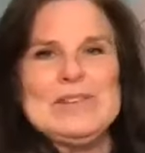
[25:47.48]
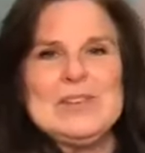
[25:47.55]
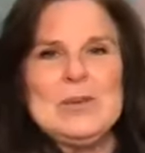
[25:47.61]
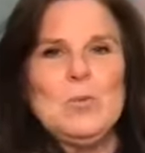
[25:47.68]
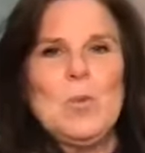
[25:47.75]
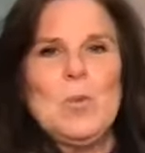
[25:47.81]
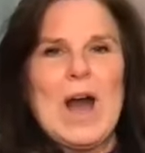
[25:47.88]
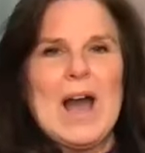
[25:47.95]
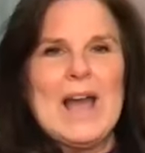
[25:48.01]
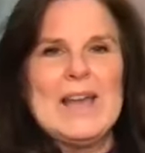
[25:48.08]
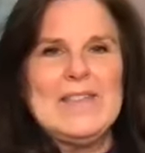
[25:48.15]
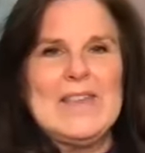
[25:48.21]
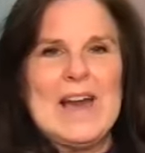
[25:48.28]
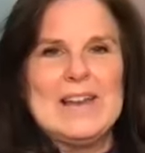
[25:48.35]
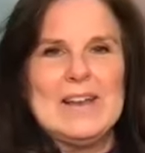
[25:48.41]
see
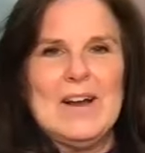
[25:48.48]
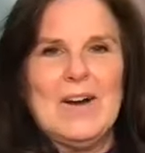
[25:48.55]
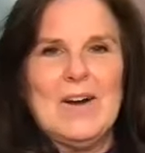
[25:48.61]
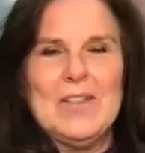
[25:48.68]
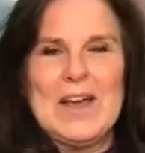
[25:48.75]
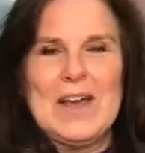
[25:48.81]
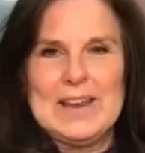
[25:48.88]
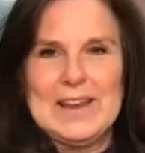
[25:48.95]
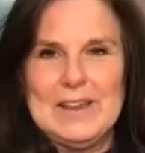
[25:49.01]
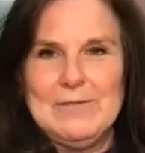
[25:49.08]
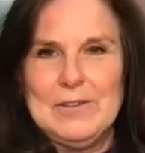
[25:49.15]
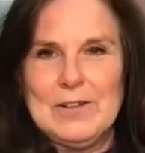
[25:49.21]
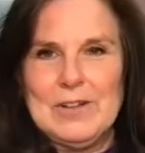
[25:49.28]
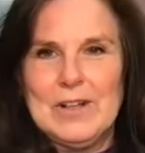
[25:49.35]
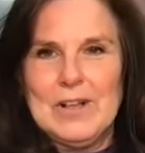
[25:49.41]
why that all that
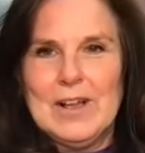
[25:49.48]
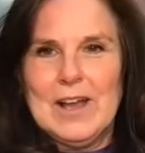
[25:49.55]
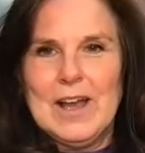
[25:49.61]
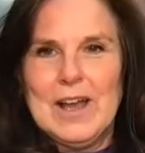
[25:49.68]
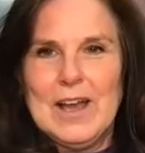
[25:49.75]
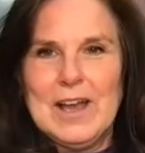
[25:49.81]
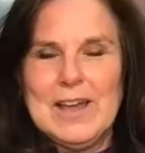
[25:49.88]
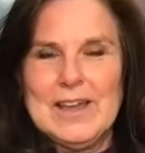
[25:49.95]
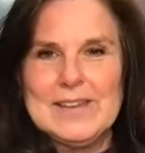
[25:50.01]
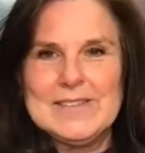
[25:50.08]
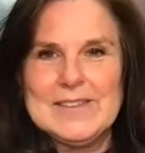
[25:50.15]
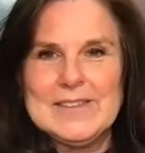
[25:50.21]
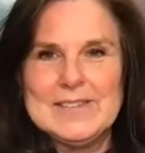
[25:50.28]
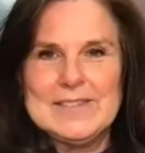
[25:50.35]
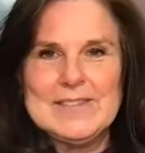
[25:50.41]
evil
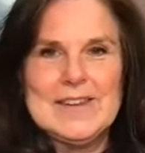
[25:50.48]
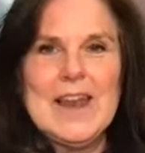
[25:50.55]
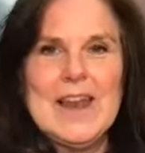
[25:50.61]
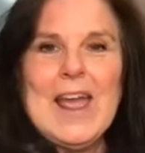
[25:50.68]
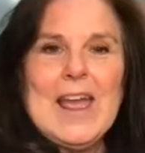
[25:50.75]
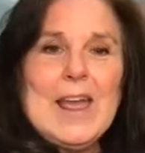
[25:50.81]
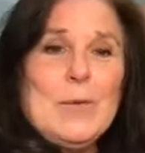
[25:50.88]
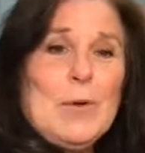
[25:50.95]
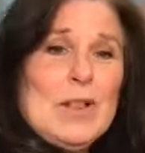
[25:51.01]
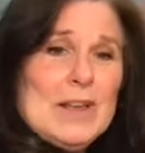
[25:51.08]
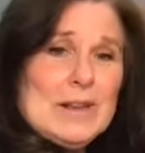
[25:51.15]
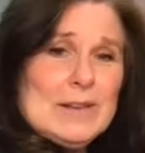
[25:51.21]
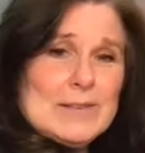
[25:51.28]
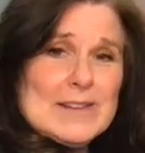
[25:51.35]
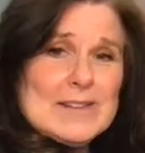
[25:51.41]
exists today.
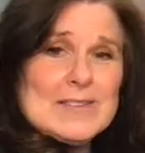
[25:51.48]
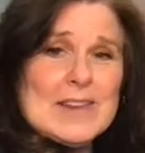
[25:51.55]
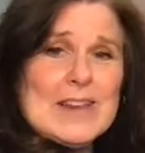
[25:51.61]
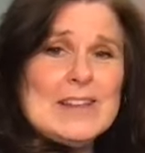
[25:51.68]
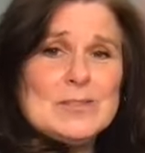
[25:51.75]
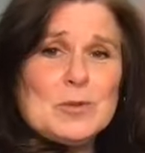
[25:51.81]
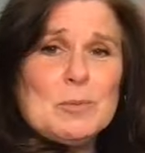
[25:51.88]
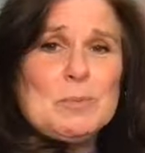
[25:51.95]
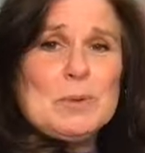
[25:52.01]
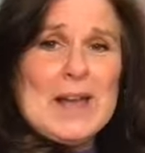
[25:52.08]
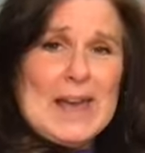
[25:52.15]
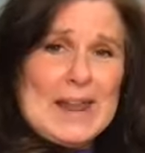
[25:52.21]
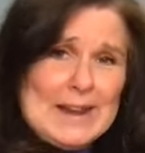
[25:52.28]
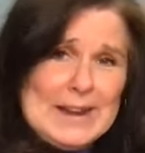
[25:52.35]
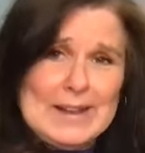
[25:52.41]
Well, the seeds were
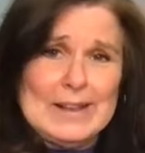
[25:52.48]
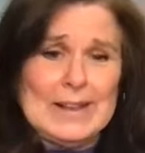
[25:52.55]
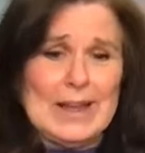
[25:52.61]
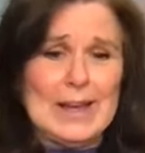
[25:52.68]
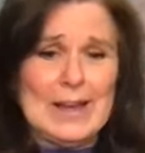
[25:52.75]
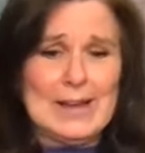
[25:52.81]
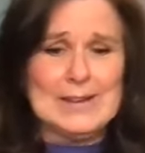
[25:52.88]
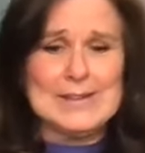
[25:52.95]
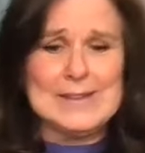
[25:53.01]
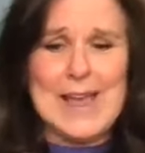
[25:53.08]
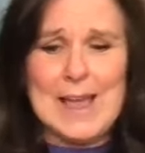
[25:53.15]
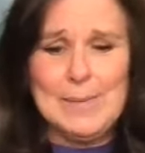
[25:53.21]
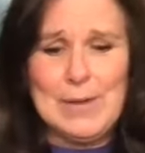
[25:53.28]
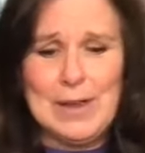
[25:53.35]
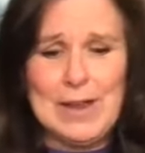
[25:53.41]
planted a long
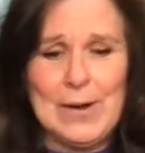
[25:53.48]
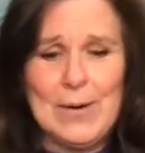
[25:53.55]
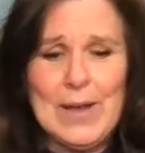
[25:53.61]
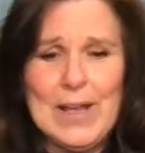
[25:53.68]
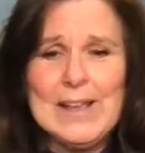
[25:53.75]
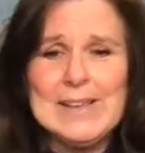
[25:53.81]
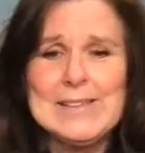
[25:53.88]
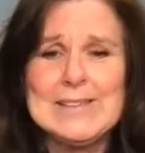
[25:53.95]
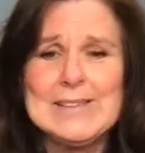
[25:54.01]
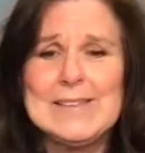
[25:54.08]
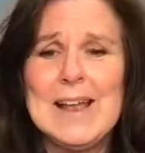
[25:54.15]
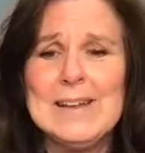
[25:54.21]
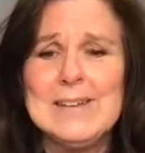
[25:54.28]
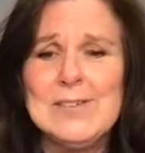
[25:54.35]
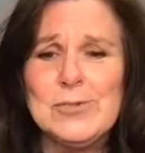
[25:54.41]
time ago,
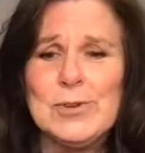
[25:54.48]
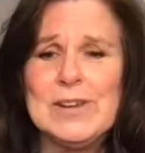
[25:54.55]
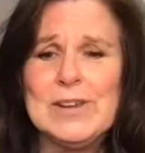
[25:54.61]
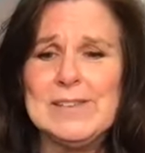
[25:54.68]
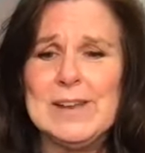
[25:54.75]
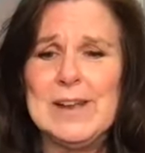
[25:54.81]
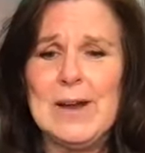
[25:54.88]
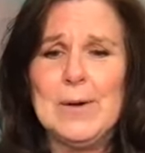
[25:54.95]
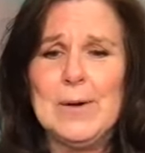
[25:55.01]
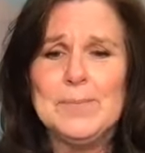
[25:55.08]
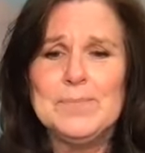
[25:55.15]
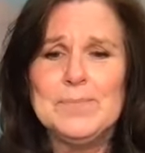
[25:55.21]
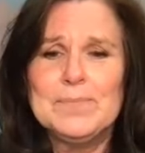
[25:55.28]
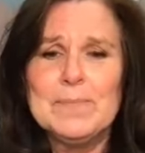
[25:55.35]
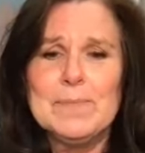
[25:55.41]
centuries ago.
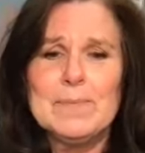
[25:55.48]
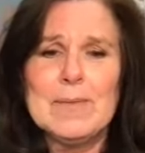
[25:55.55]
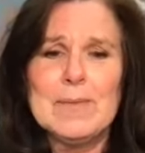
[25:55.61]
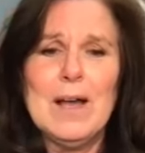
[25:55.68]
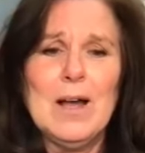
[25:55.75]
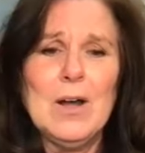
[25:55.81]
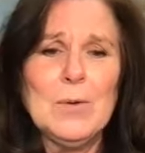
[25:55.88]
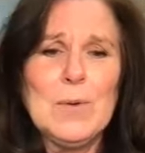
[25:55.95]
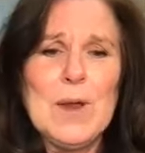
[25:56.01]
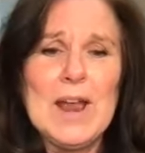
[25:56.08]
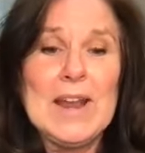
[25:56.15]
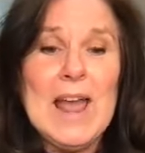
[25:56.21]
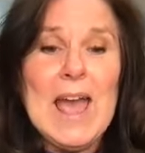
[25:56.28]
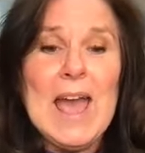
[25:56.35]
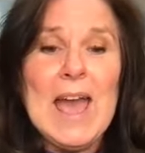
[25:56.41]
All
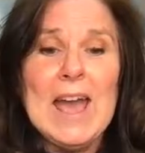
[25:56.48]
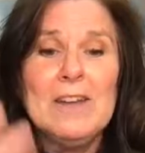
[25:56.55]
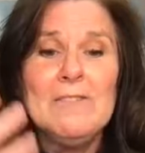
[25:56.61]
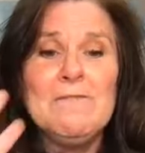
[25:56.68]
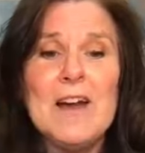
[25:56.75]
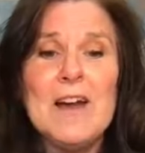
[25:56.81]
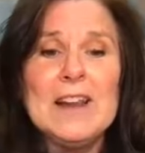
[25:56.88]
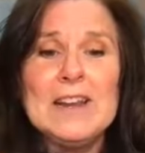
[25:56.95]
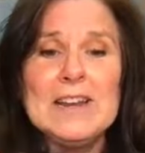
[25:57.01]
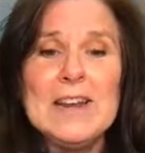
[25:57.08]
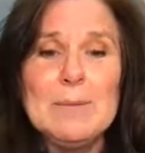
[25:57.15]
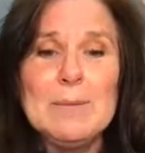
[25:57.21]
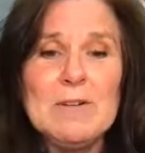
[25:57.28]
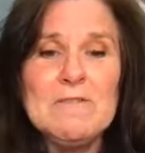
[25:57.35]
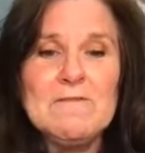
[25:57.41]
right. And finally,
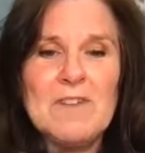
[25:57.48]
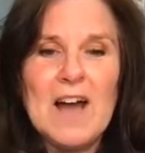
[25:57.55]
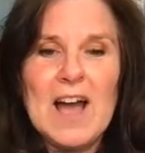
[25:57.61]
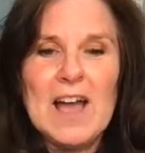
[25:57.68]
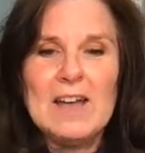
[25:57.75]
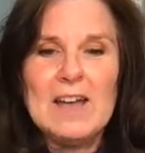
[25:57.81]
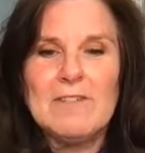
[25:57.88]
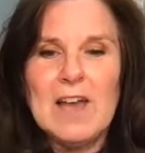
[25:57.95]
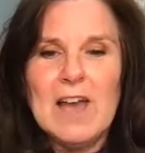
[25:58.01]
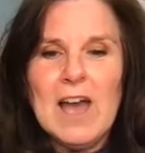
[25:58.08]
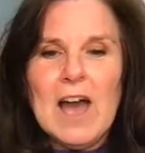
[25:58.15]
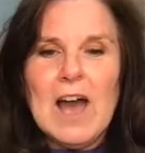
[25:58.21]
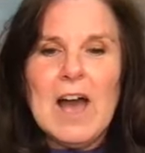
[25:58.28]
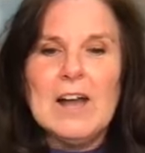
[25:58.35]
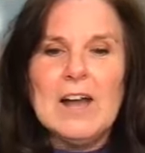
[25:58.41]
number 5,
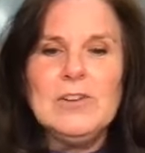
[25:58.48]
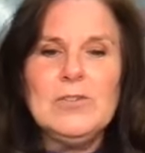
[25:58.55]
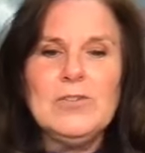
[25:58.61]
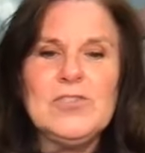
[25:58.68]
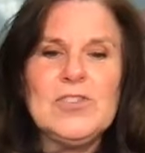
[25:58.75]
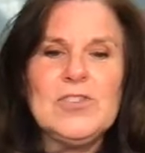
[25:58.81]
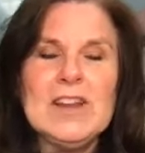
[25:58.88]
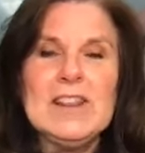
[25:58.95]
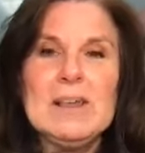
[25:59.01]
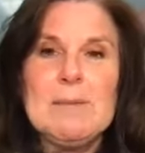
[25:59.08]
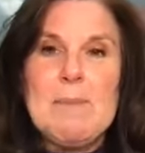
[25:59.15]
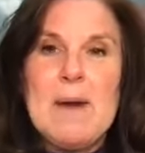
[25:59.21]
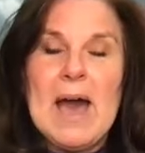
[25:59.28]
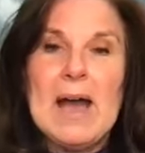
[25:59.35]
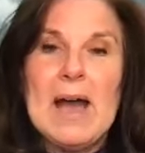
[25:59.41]
understanding the
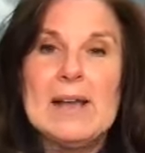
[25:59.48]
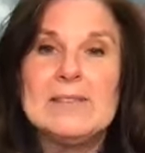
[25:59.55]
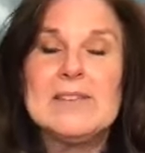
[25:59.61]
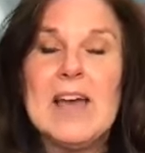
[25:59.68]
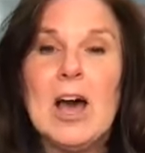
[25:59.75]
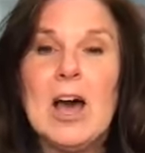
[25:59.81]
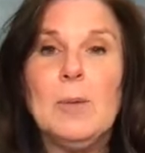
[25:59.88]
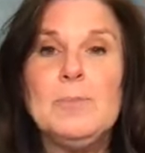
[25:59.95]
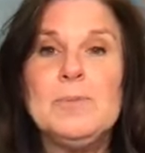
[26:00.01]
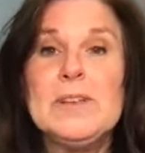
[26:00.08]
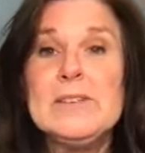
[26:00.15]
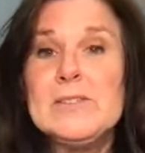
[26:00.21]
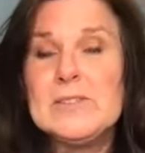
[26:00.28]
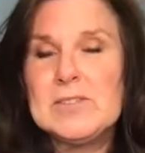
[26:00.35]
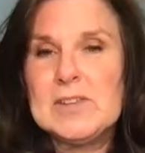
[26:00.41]
past helps
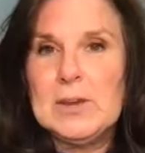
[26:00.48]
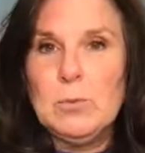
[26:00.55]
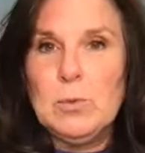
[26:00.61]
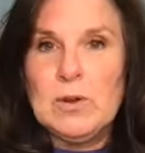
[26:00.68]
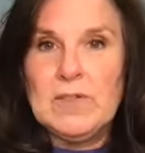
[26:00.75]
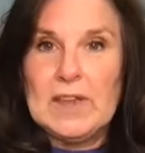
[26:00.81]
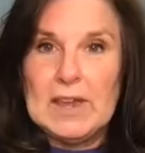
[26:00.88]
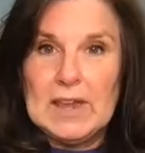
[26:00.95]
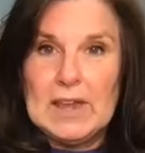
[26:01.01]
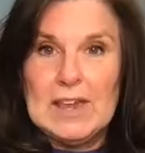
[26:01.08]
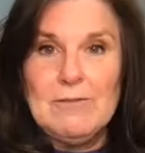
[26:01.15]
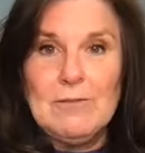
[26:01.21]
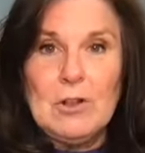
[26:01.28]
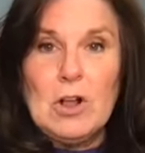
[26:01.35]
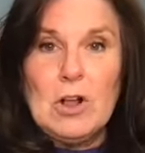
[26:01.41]
us see where the
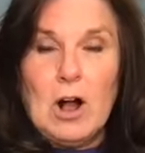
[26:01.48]
evil